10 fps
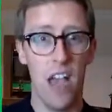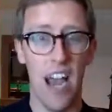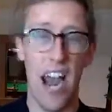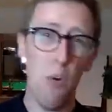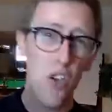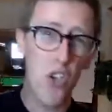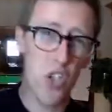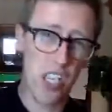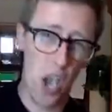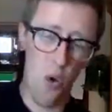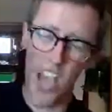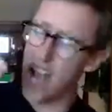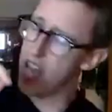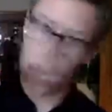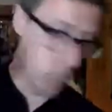And I want you to go
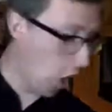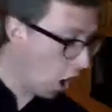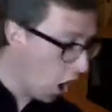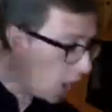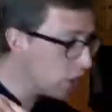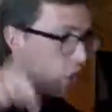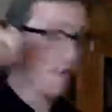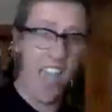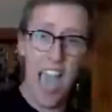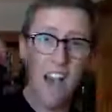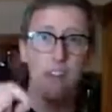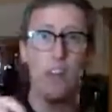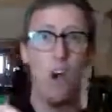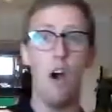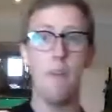as hard as you've
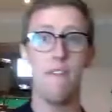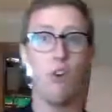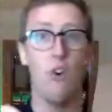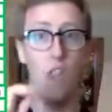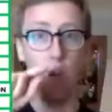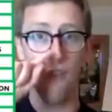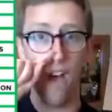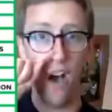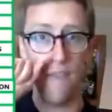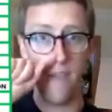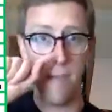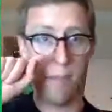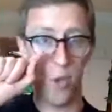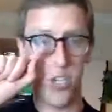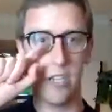ever gone before on the love heart
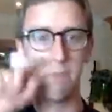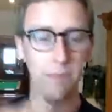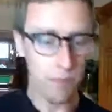button.